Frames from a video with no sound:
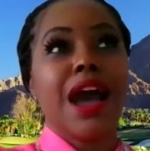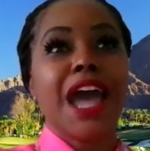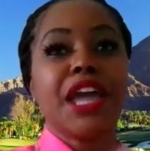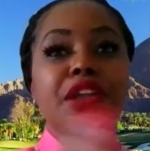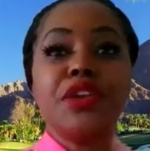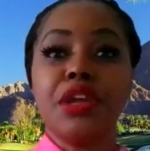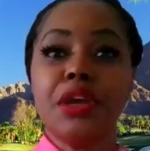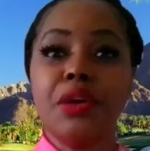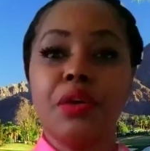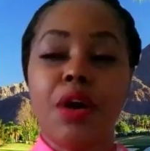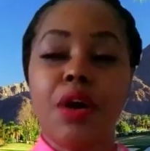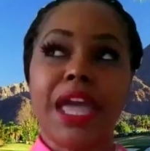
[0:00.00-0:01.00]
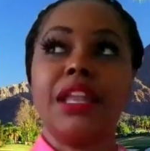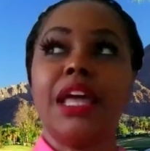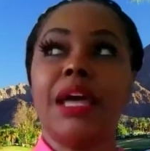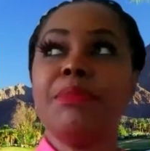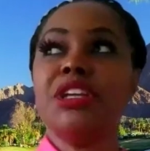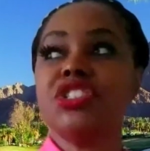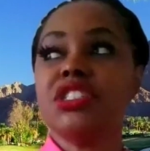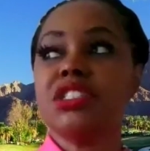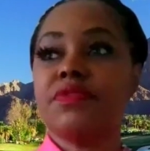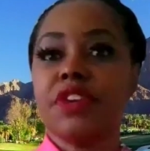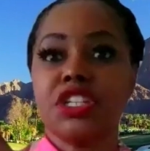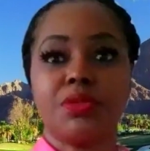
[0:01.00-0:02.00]
I knew, okay, let me
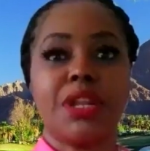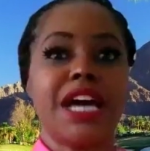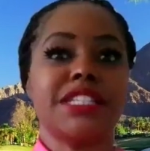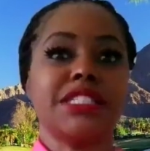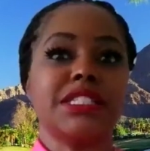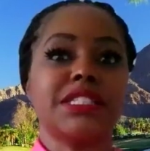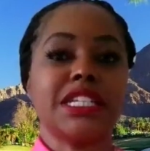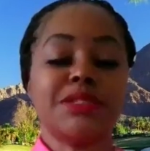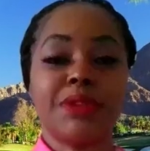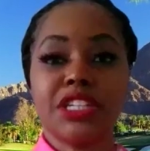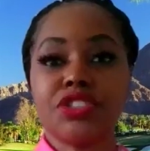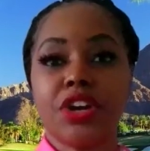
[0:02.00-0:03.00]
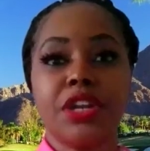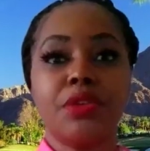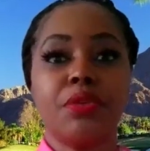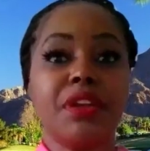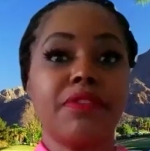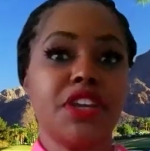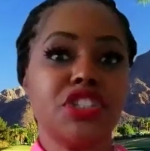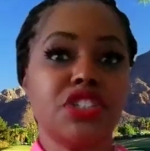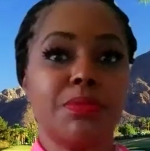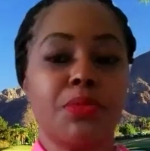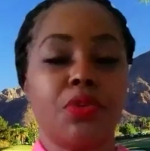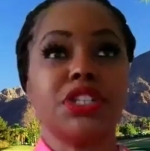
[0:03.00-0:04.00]
just visualize this. That's when I started doing
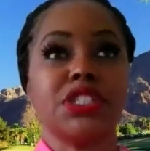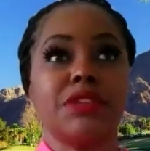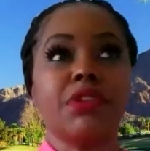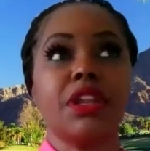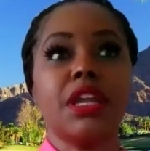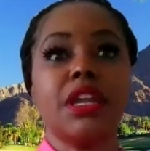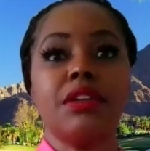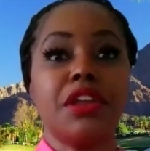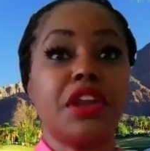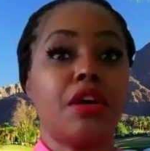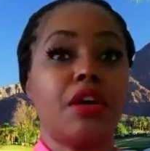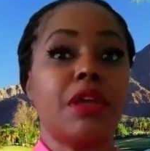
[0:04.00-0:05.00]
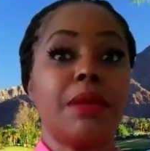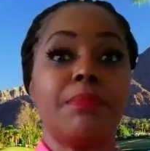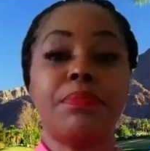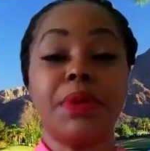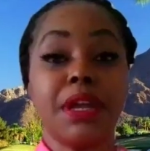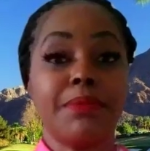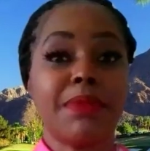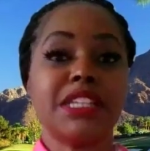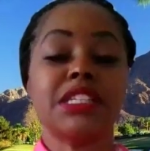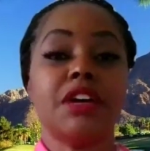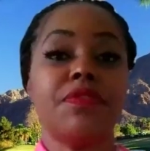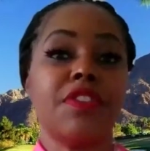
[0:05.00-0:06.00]
vision boards and really, you know, and putting
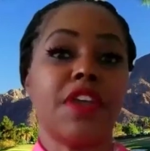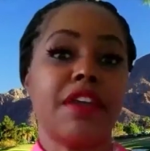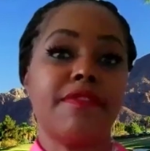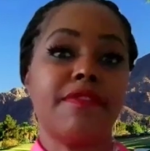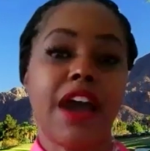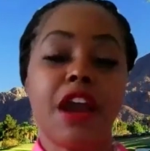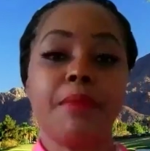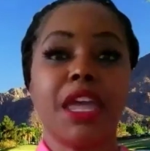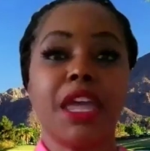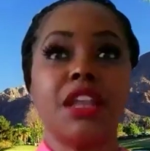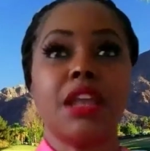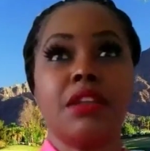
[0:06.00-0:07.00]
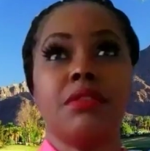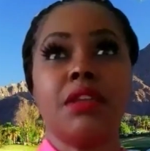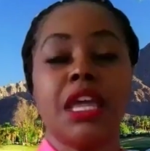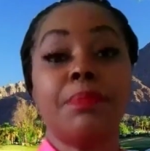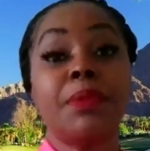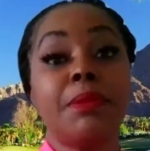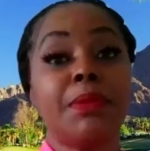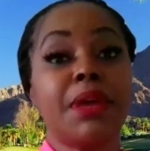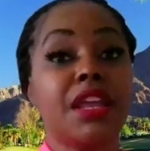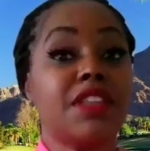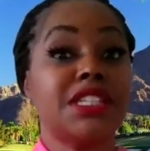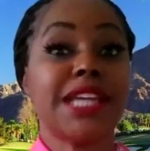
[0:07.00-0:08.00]
myself in that environment and, and
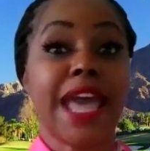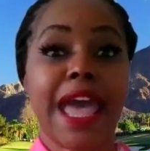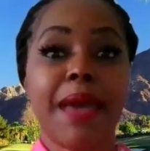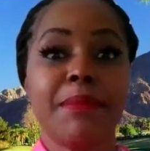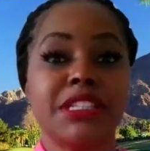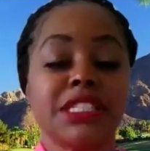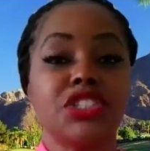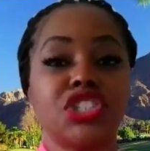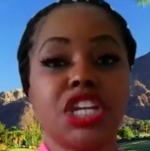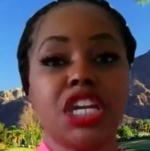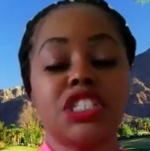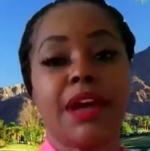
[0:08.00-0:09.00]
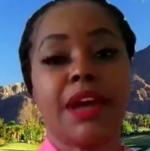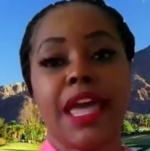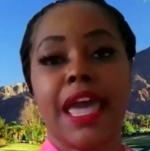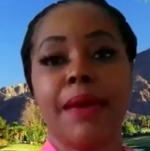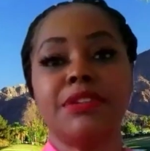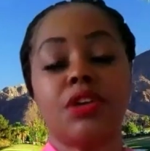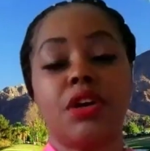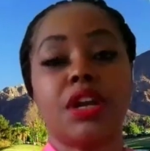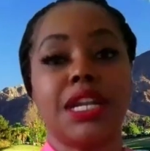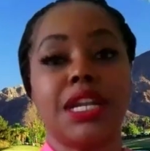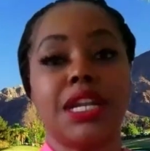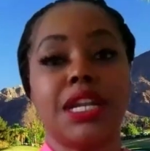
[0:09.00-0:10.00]
implementing these habits and changing my habits
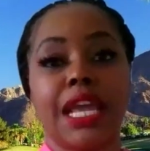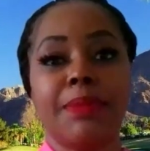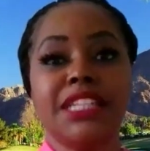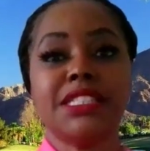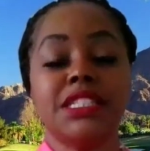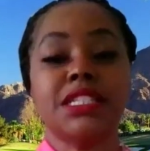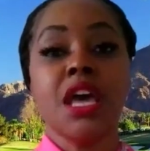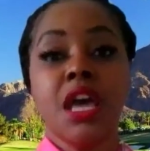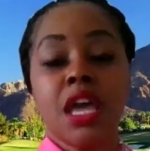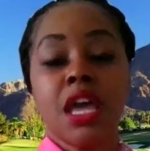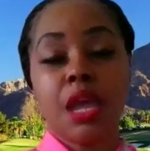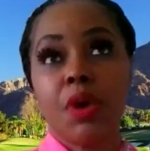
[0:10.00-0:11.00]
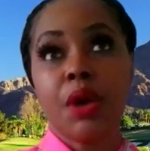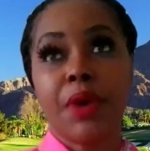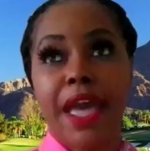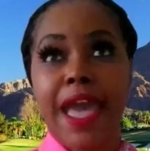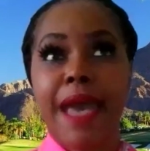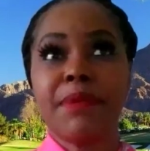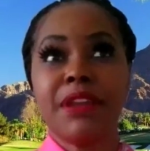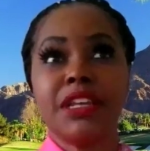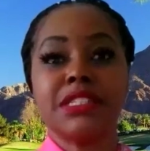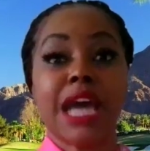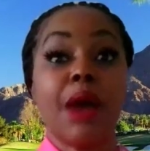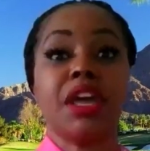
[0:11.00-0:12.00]
on a daily basis. And what would
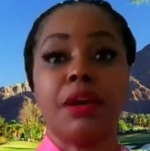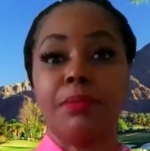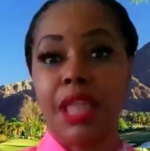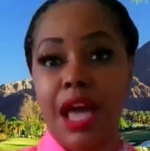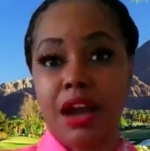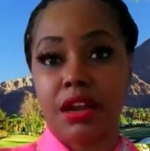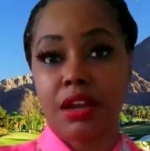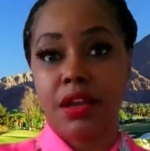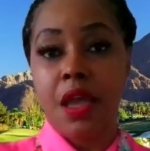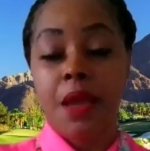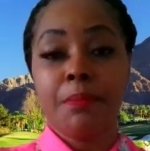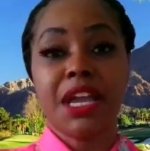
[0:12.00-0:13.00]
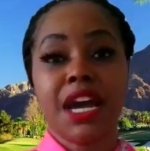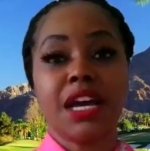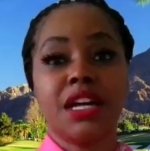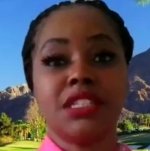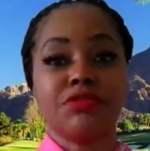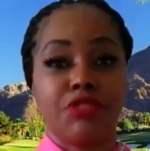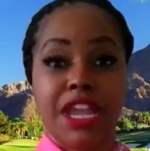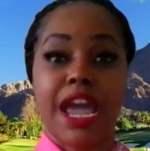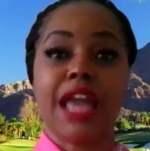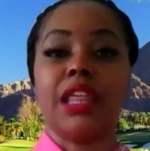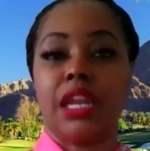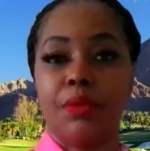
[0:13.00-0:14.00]
happen is I would hit a block because
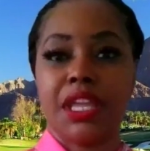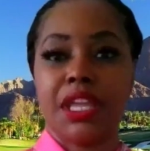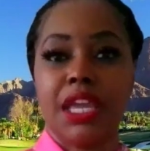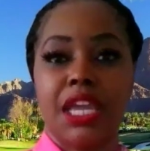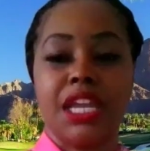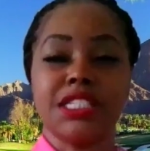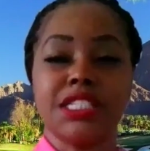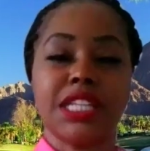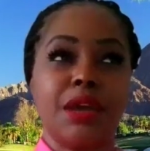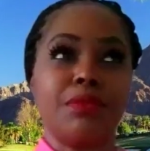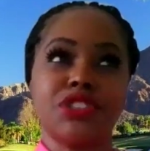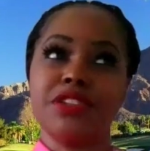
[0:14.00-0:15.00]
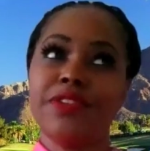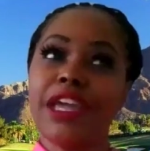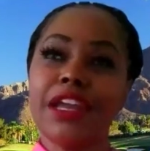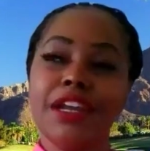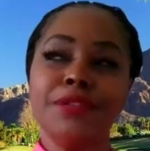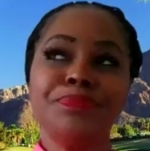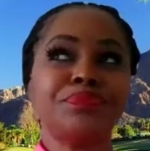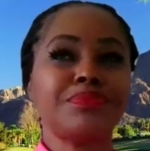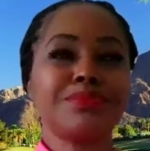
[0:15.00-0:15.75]
reality would kick in and say, well, Shavannah,